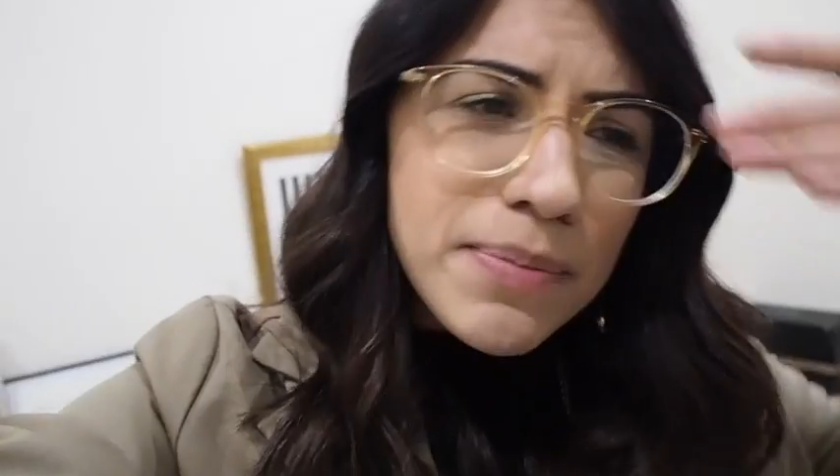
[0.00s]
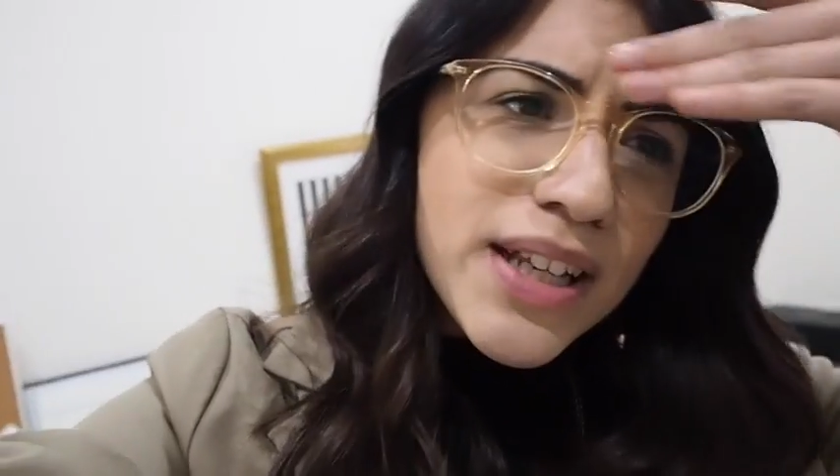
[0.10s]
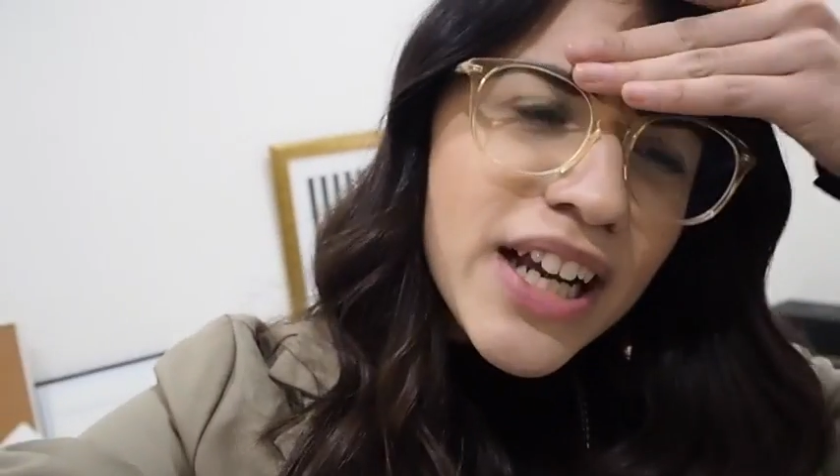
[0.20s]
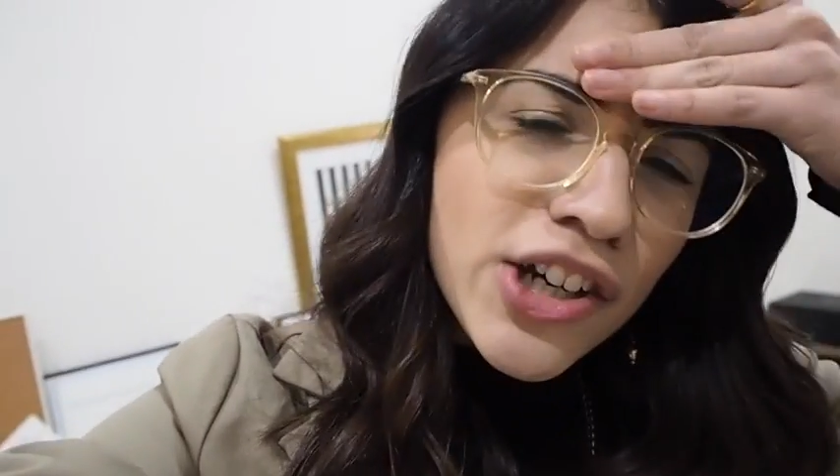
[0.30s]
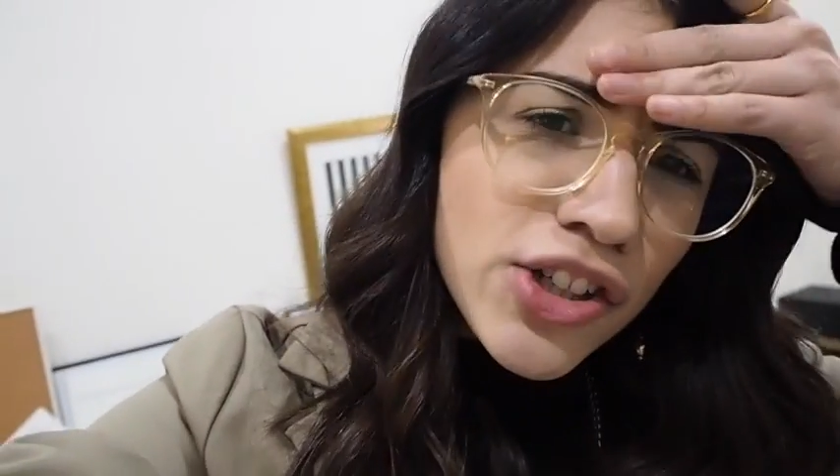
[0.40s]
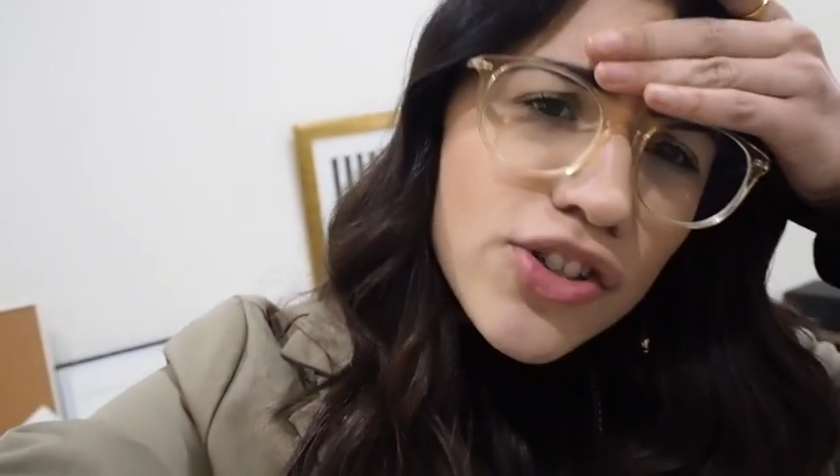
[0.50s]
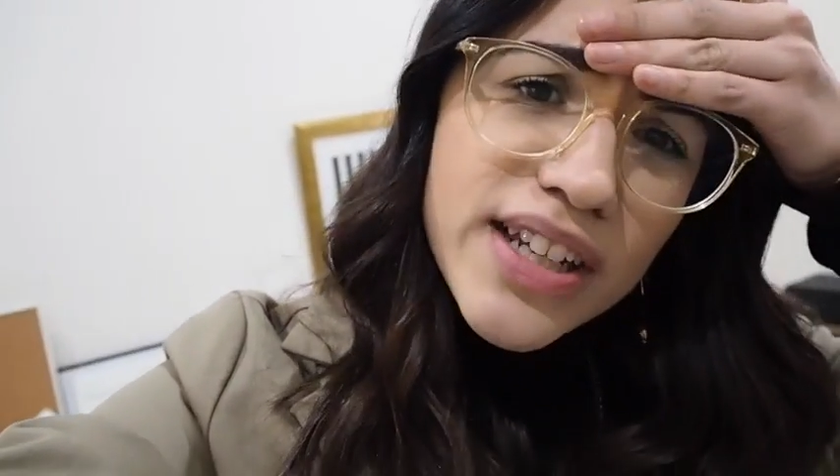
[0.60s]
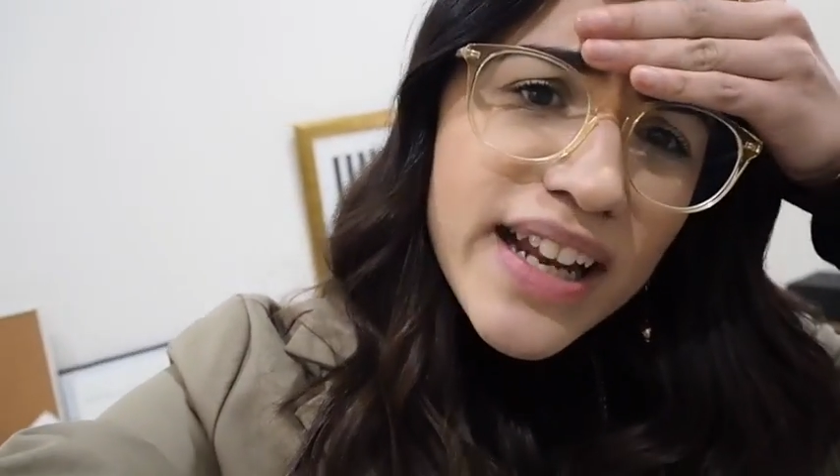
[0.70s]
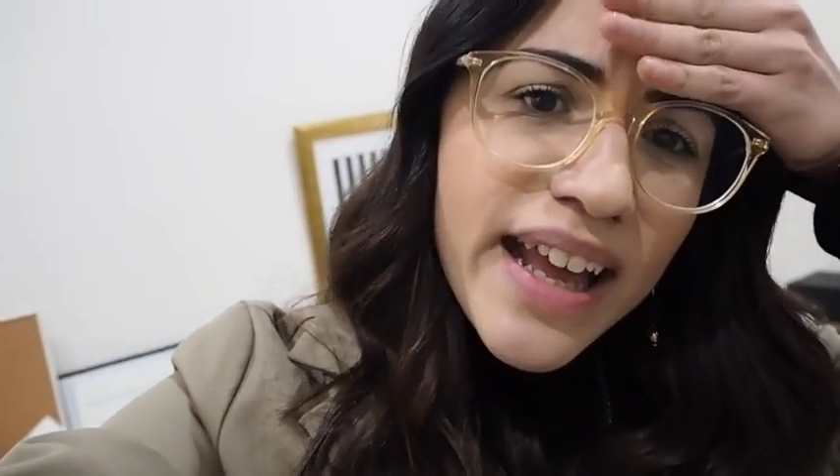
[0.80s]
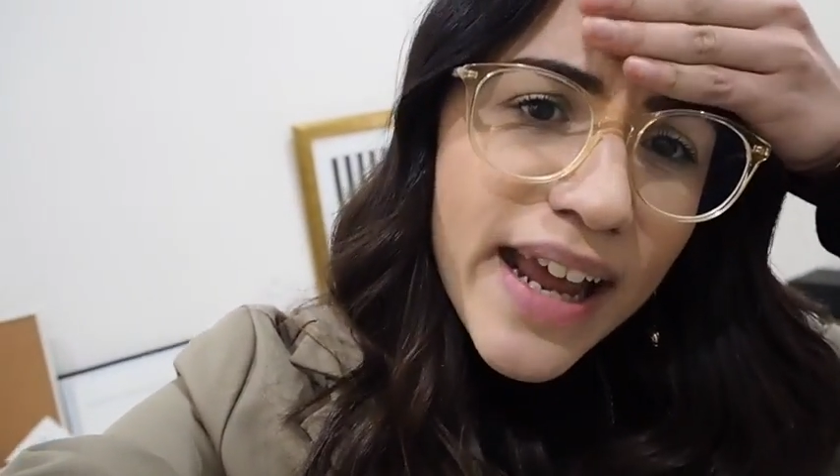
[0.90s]
but I don't usually
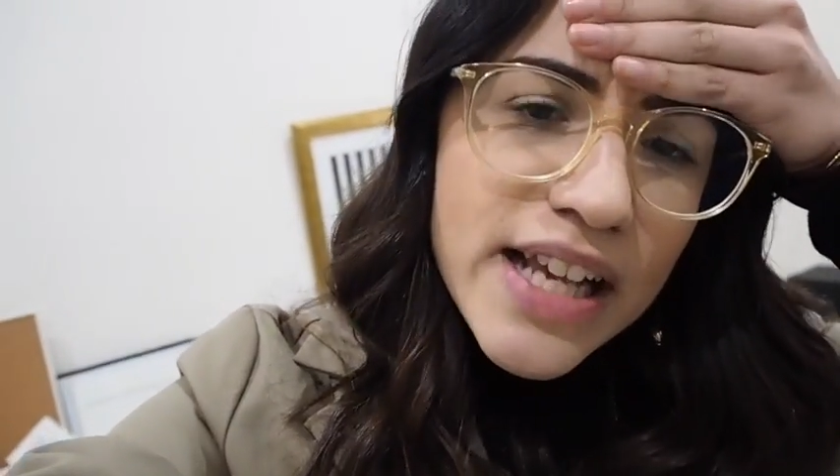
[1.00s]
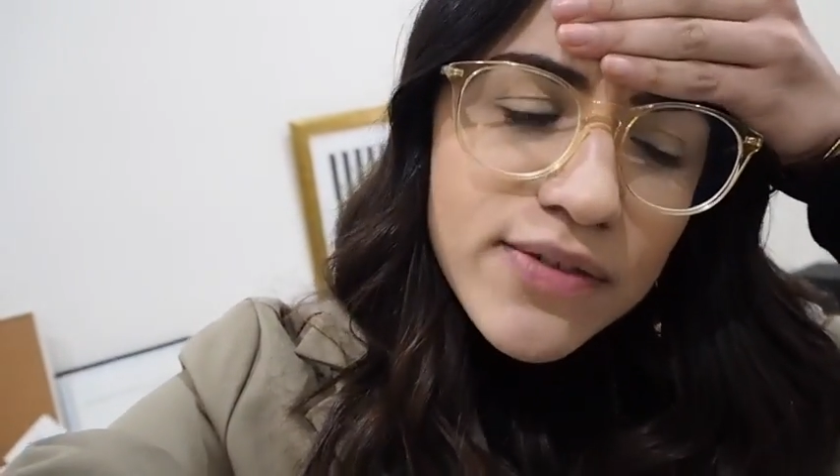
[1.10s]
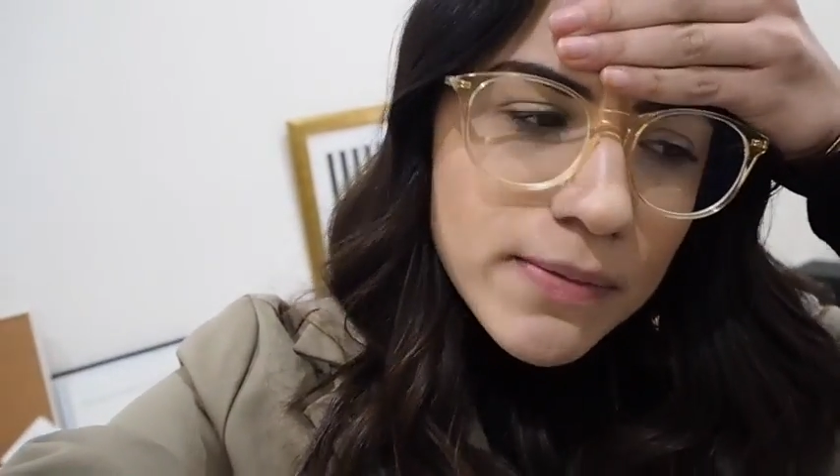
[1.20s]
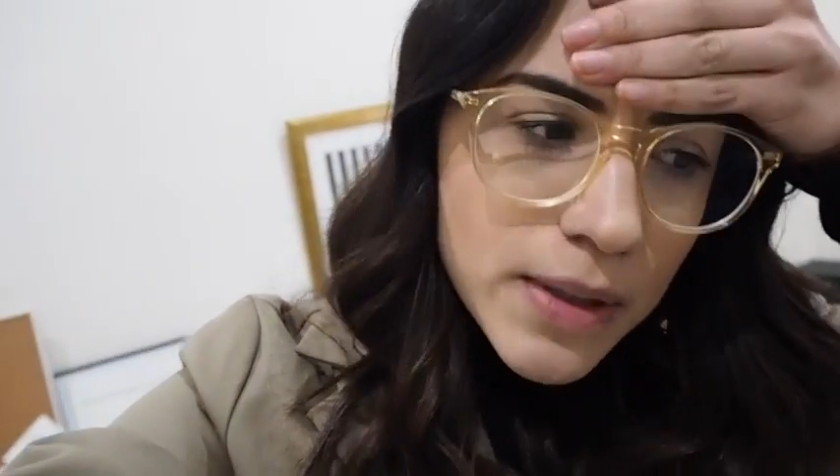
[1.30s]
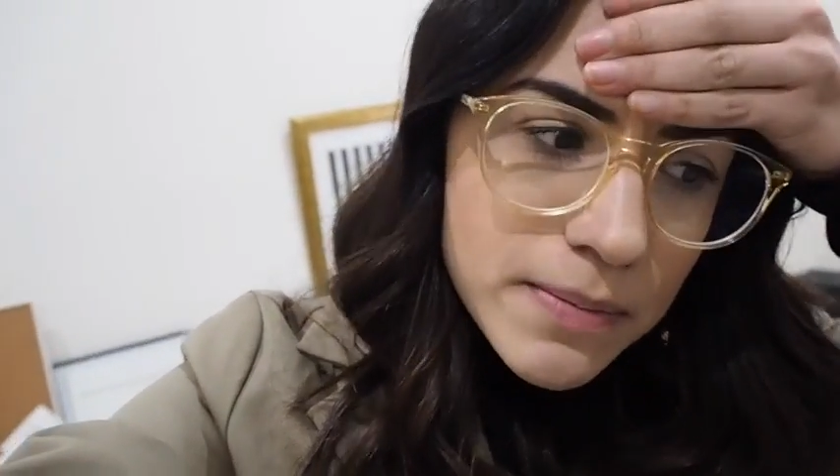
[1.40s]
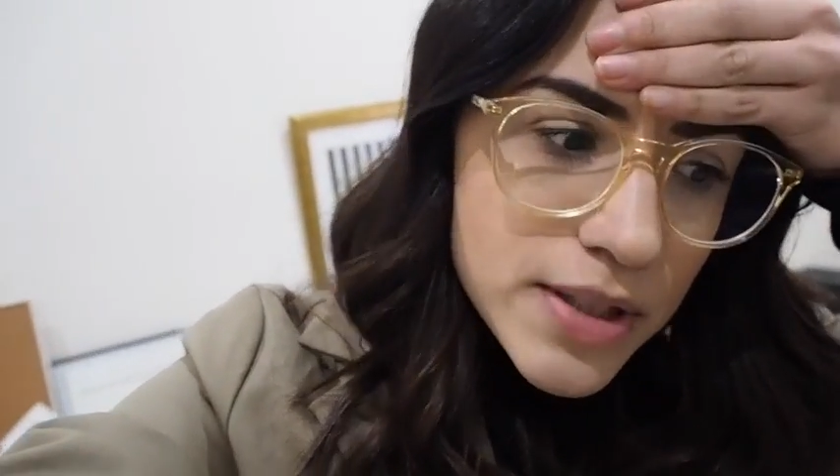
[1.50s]
get headaches from them.